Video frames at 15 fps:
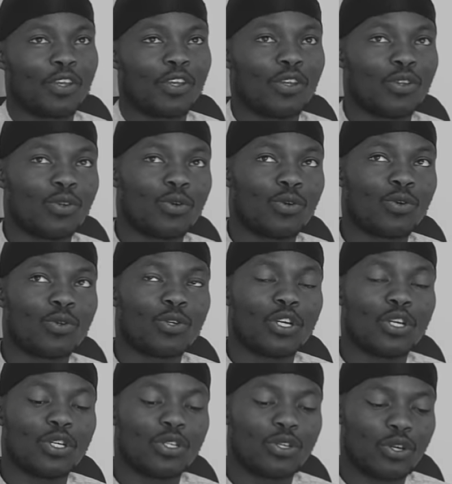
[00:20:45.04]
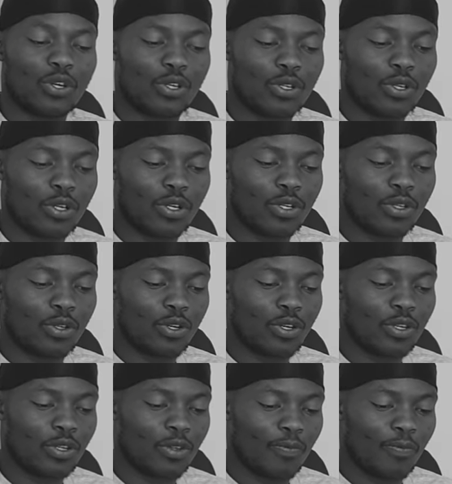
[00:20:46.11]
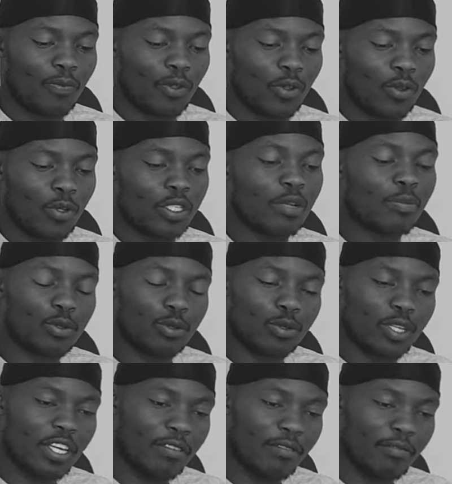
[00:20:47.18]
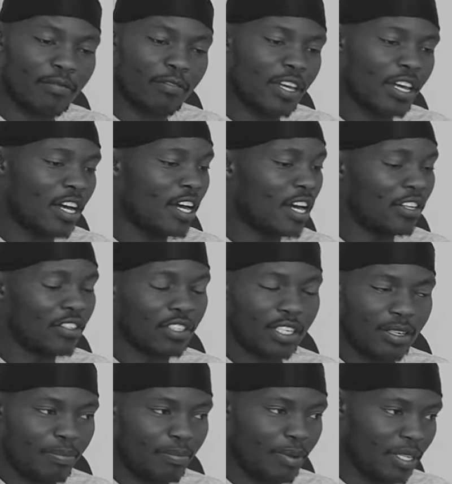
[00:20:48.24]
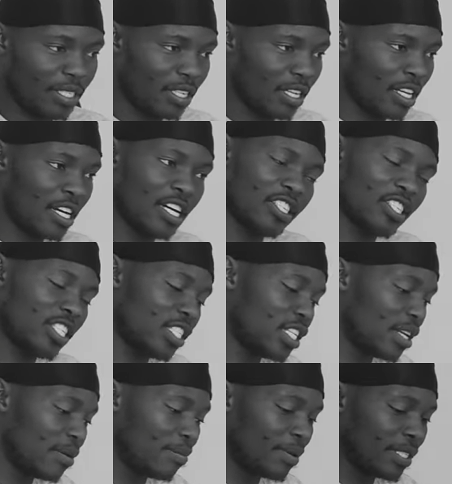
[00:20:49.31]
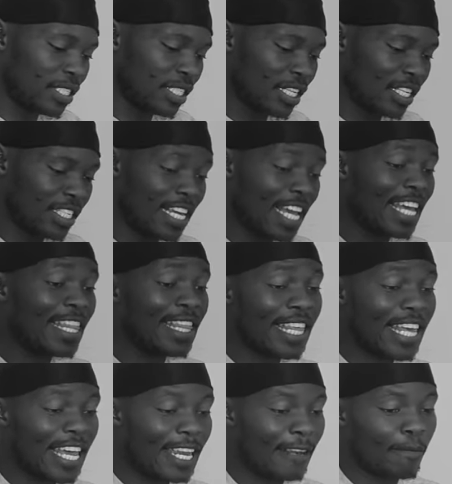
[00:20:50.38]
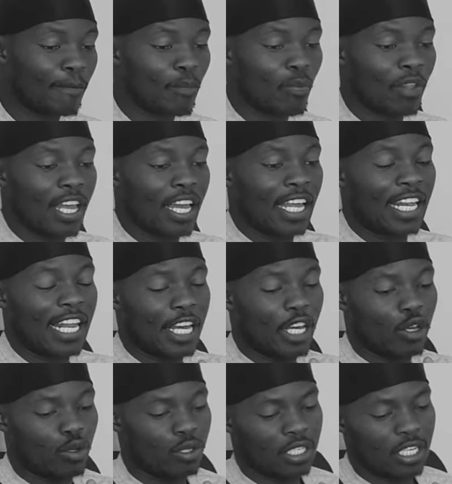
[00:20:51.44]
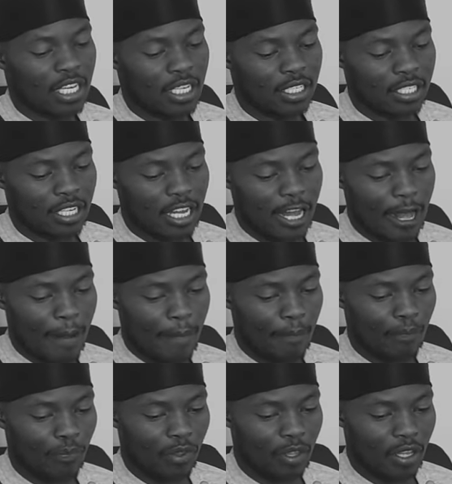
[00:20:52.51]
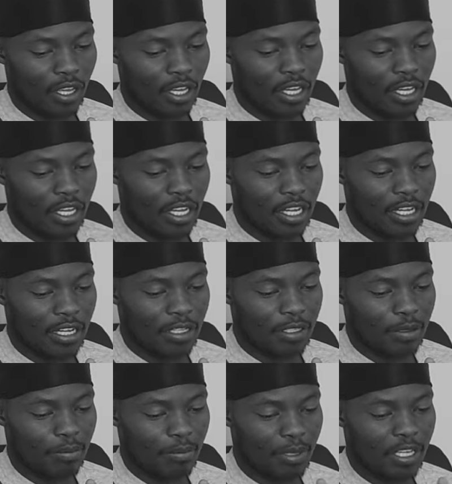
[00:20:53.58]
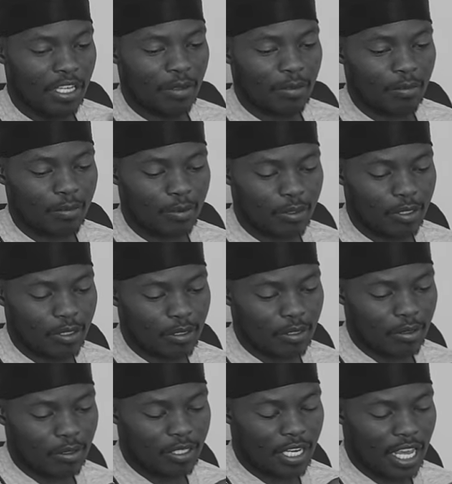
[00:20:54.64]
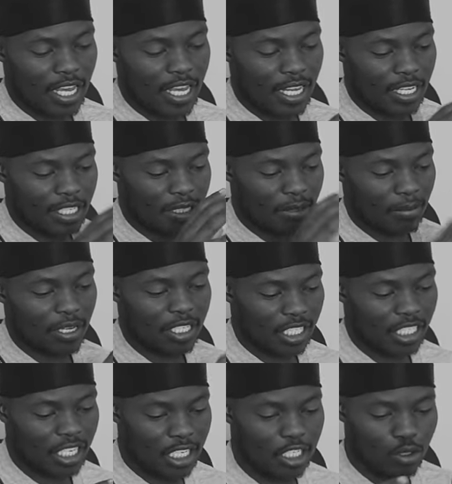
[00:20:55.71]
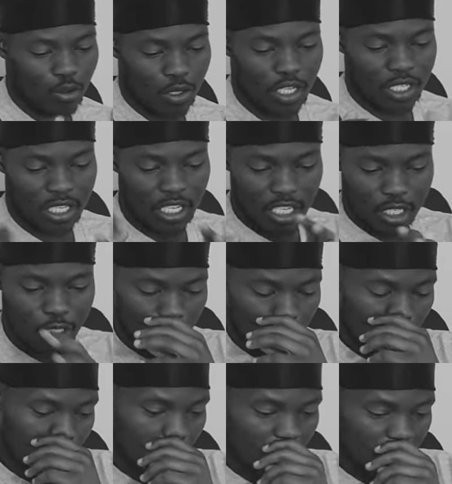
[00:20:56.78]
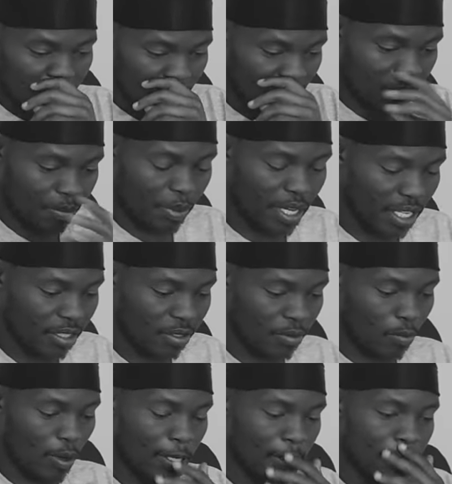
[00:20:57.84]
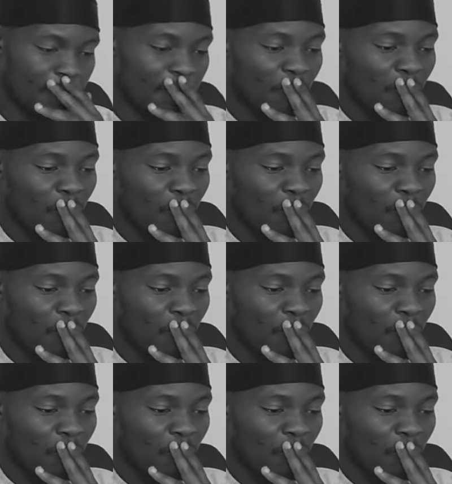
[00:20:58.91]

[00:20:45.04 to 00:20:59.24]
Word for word: you know, you're, you're, you're, you're, you're supposed to give 100, 110%. And yeah. then, like you said, um, uh, being taking SmartZhet into this institution space was